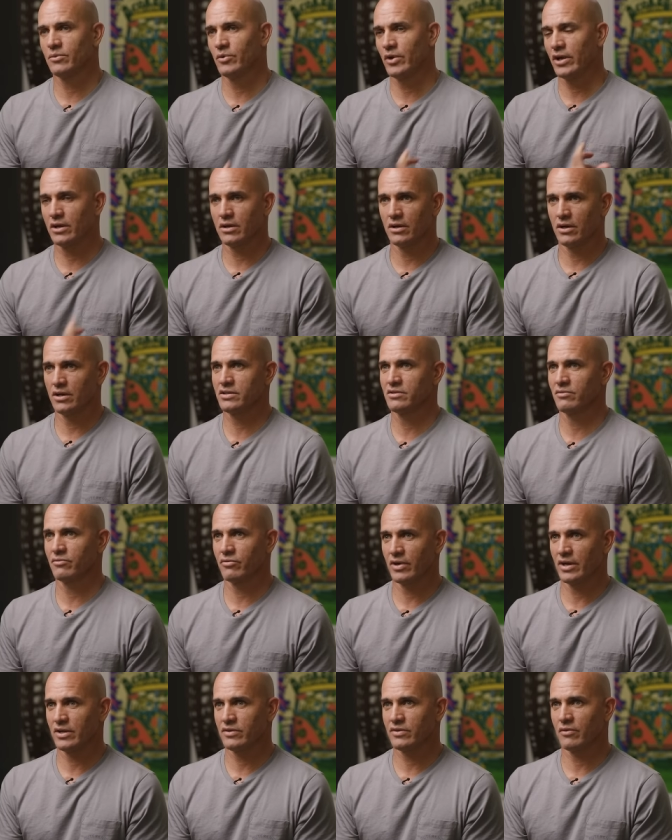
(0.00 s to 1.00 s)
time we had a contest in
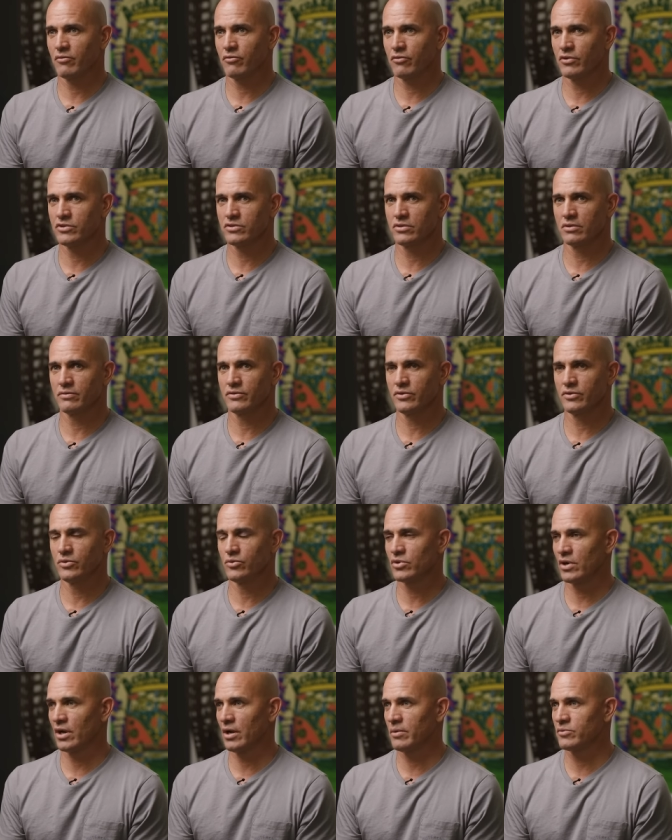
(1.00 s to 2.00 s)
France, I free surfed two
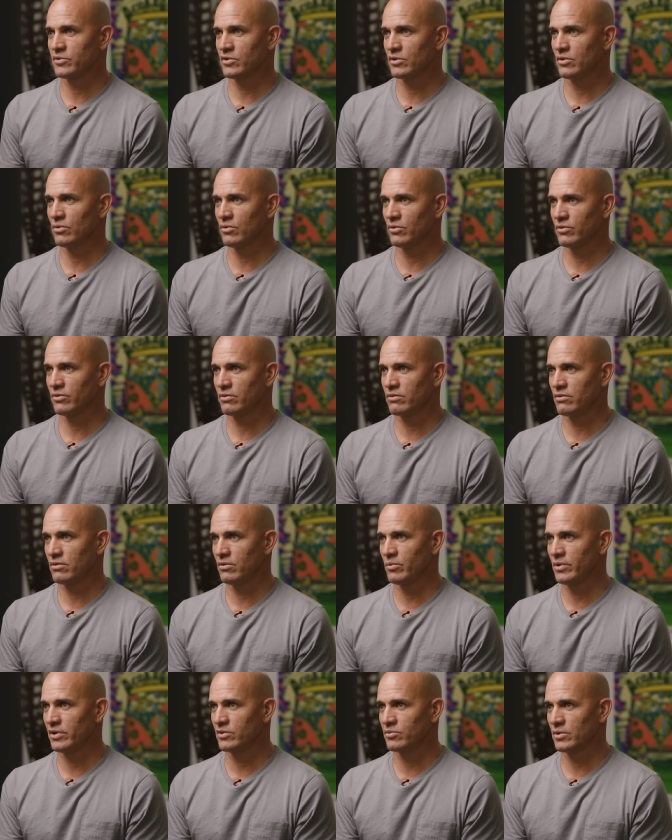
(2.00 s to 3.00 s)
times the whole
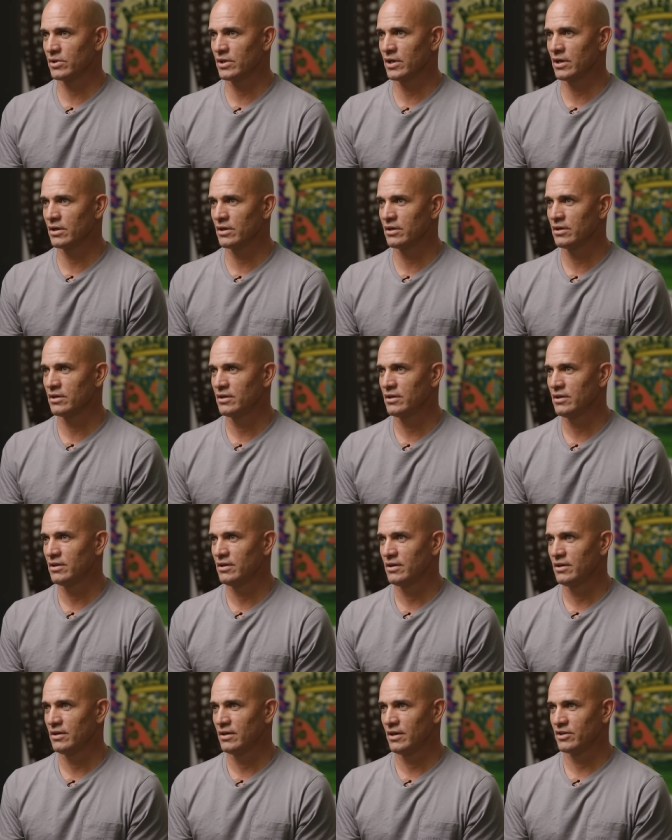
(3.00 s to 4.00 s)
two weeks we were there.
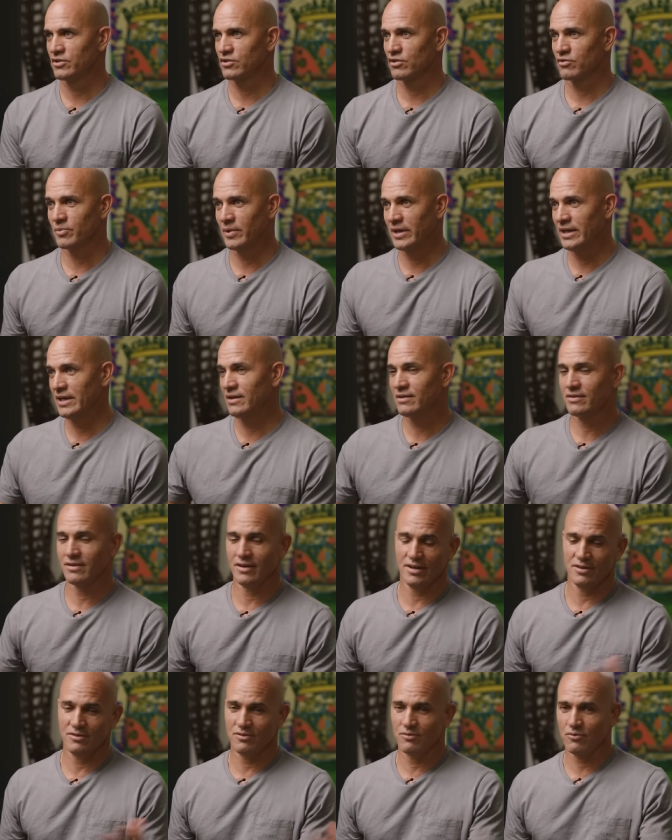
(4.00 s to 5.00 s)
I surfed my heats and
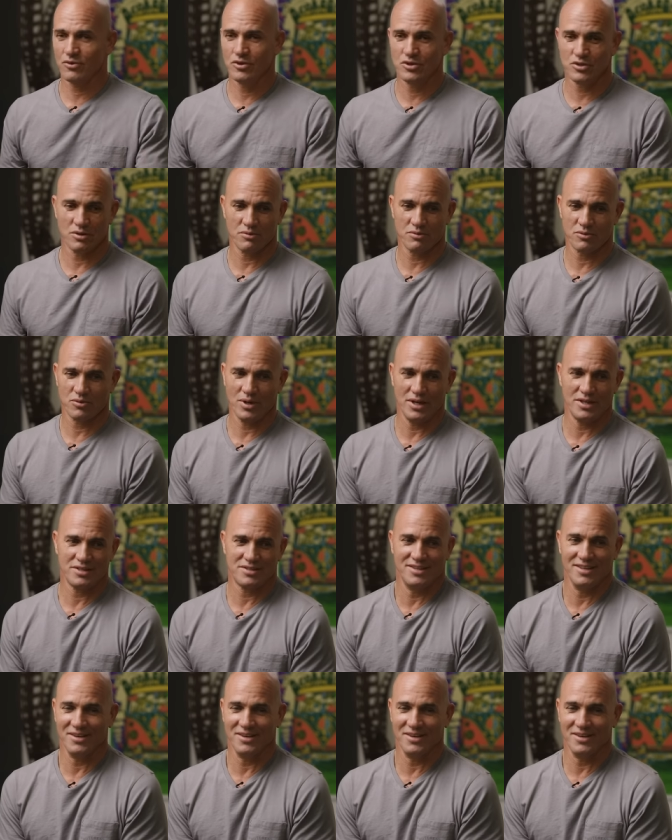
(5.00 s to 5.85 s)
I free surfed twice,